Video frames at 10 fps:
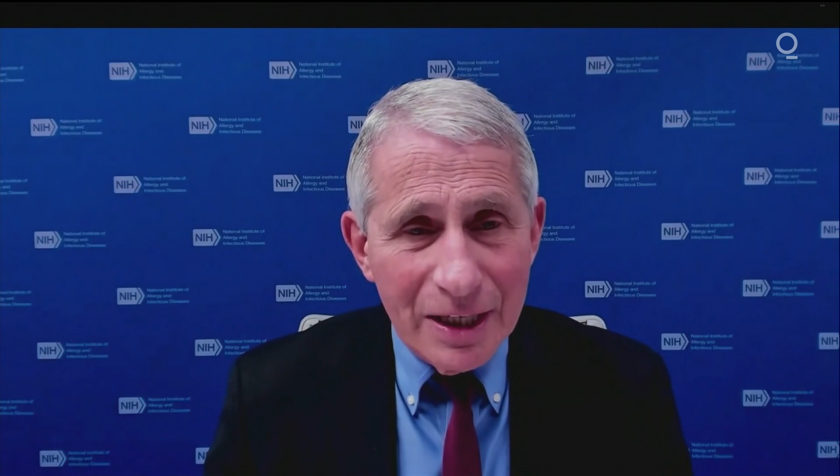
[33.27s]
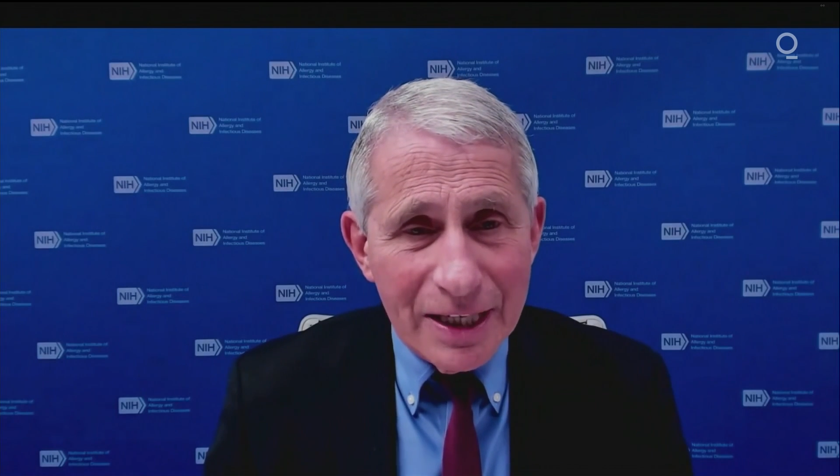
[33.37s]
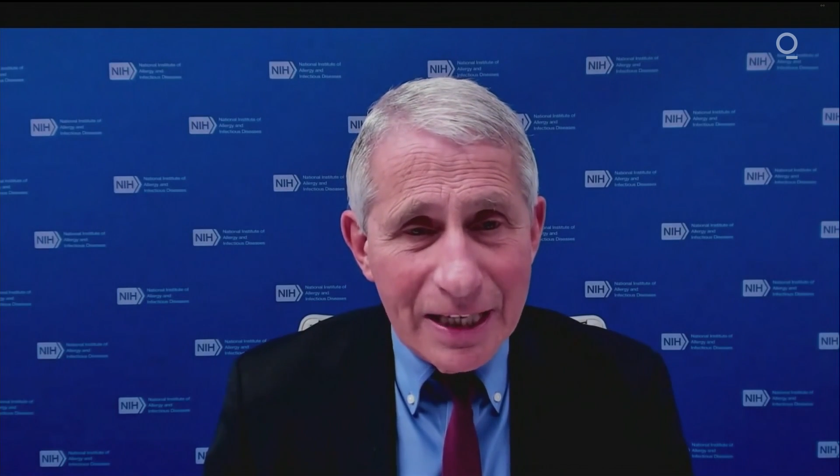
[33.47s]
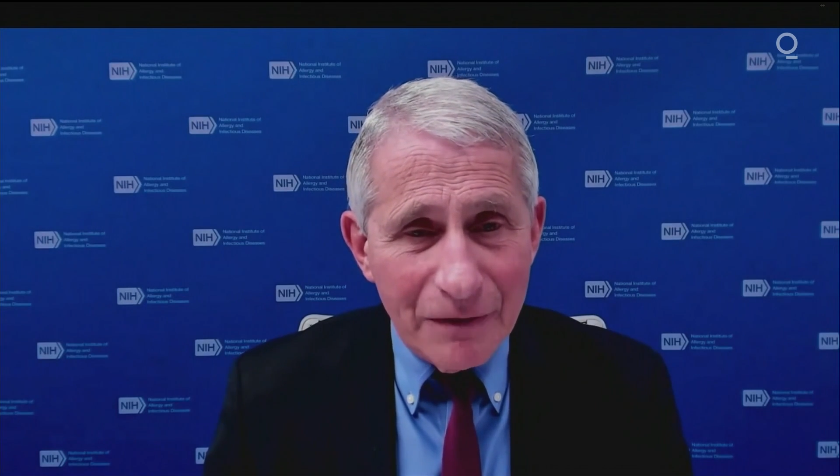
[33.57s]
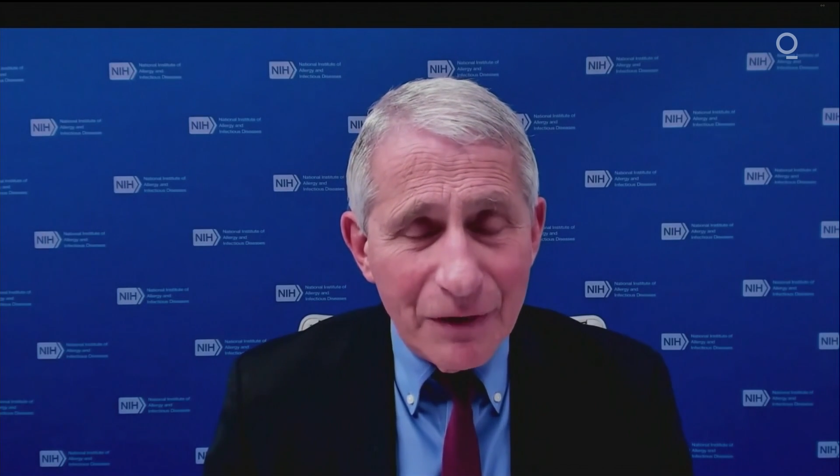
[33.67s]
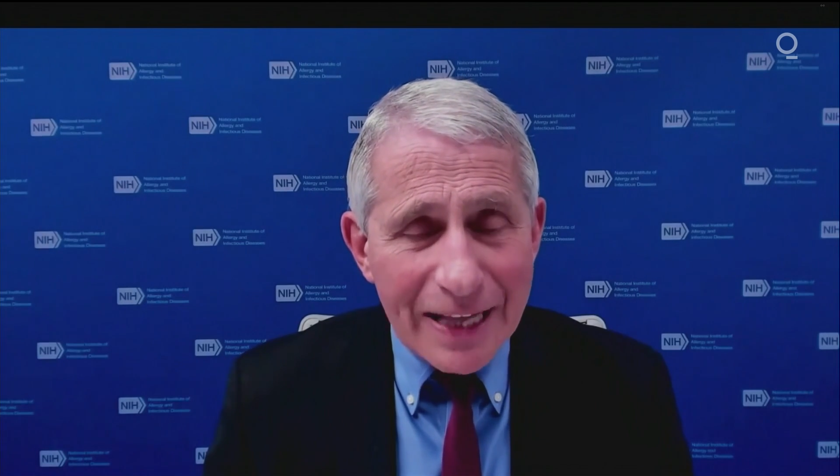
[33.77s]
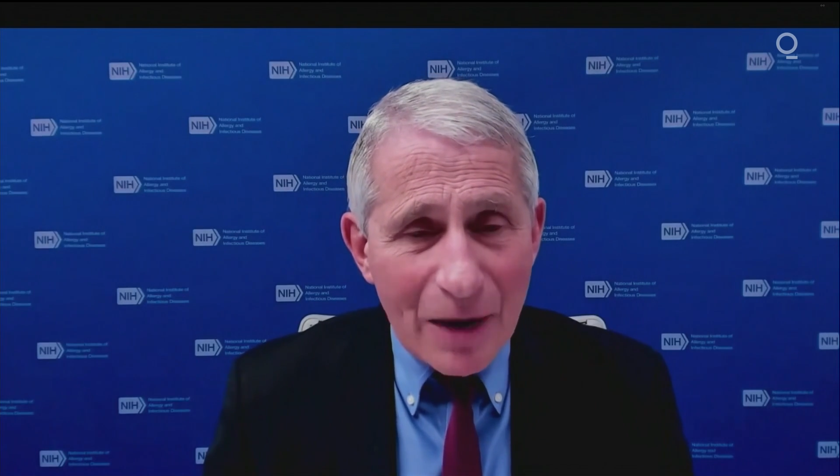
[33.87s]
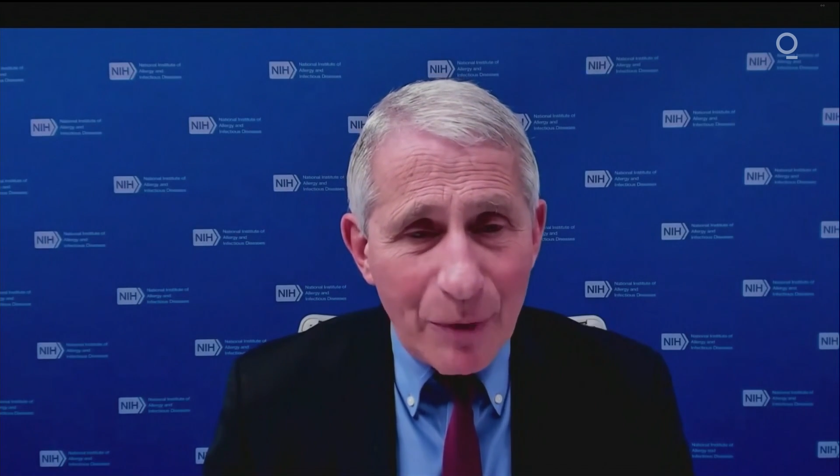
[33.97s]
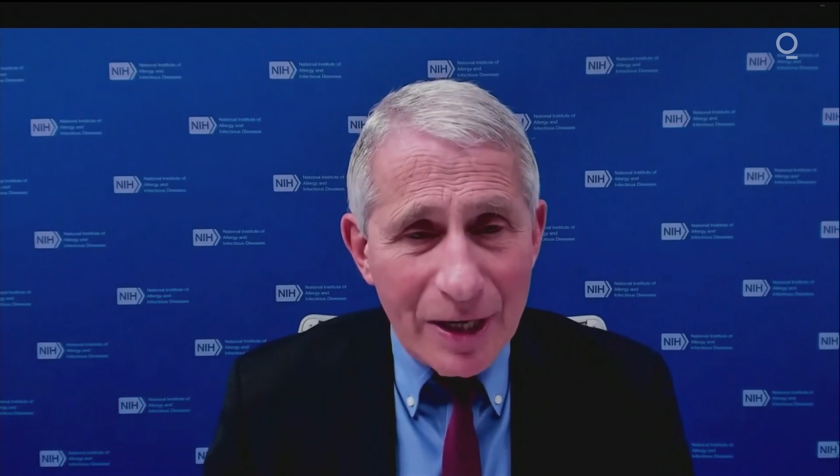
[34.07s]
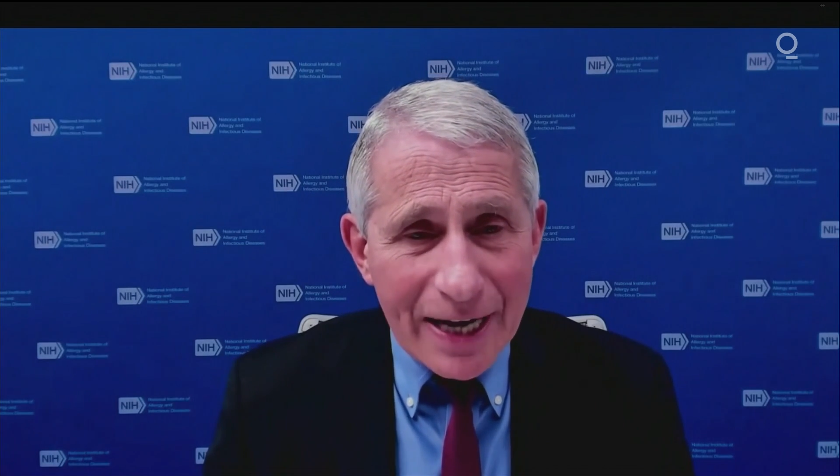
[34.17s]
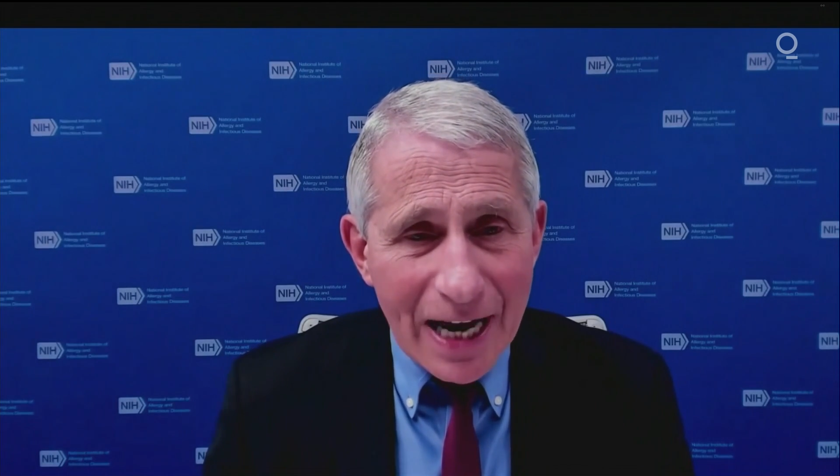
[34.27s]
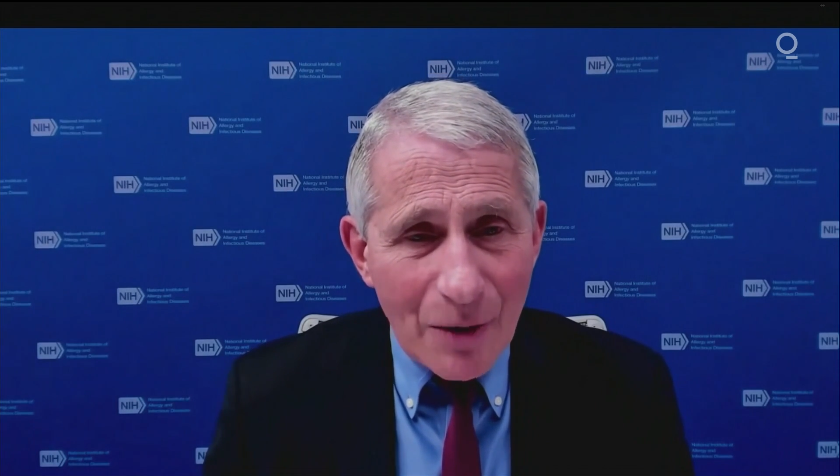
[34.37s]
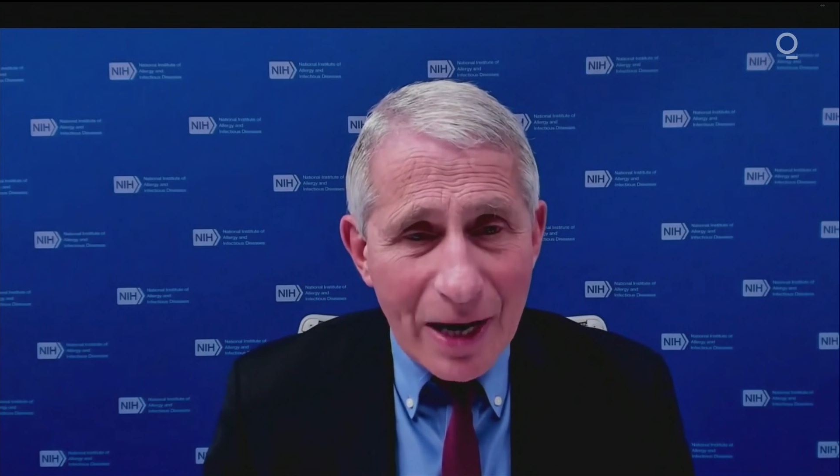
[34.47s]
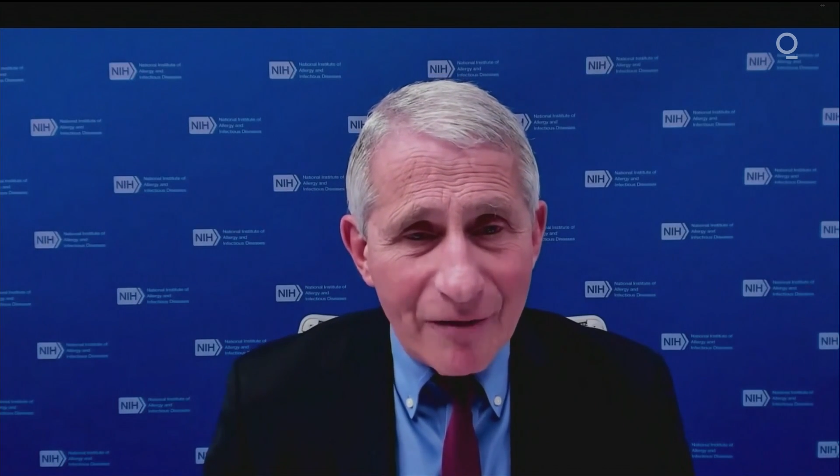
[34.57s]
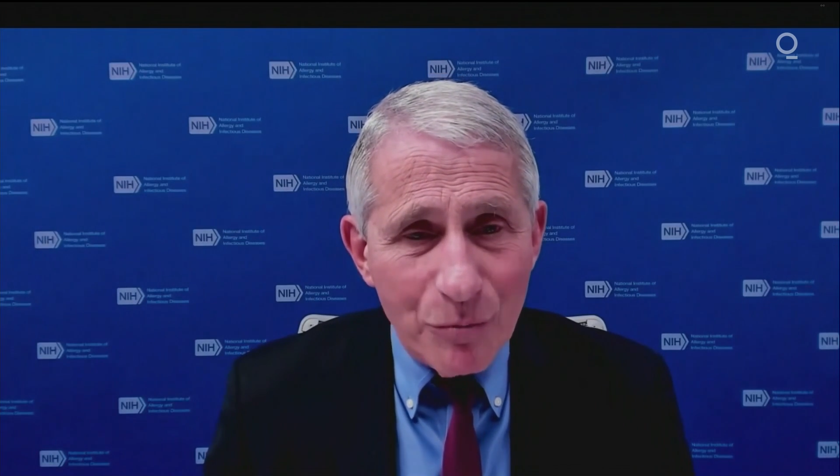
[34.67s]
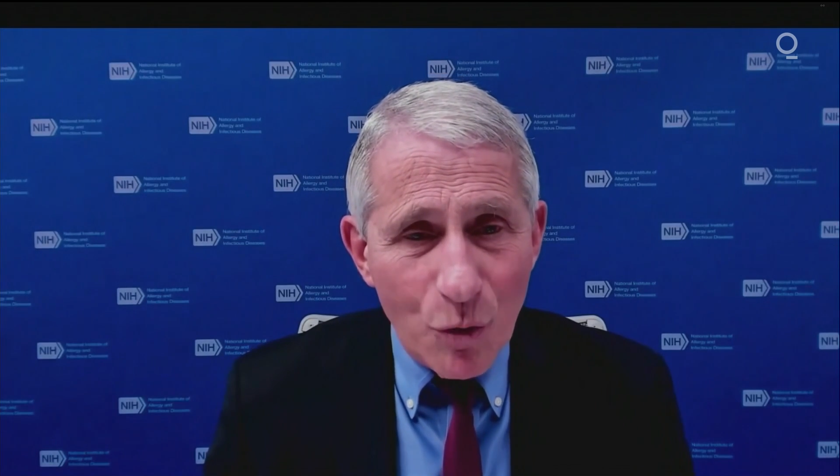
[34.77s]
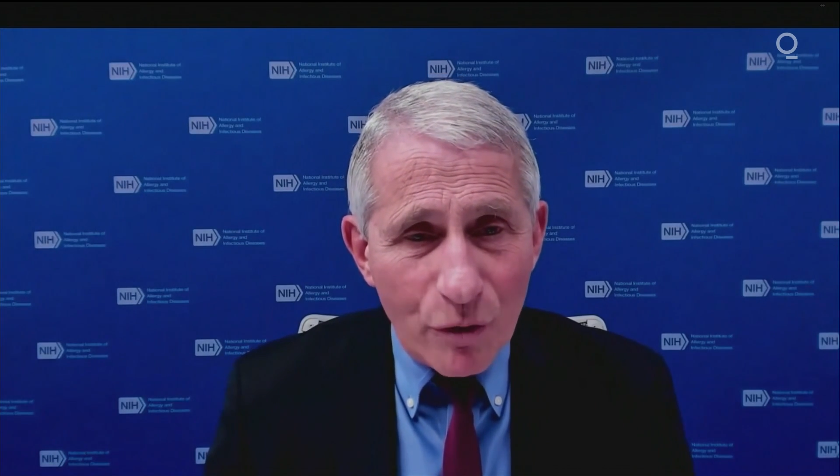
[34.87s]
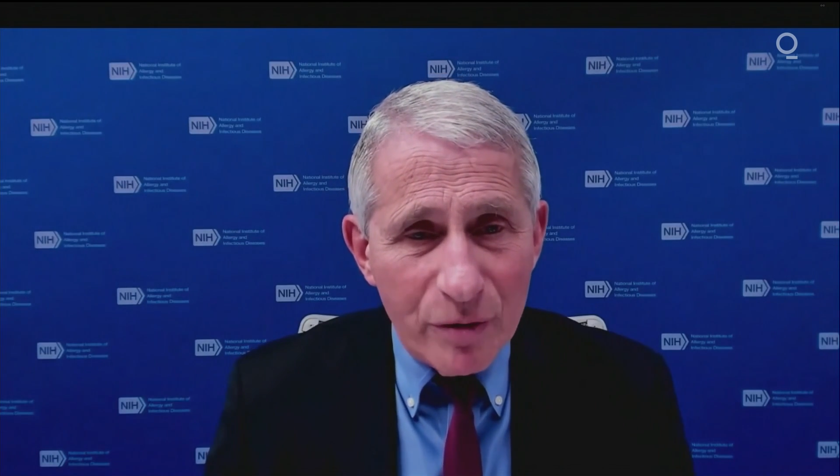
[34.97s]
Given that we now have more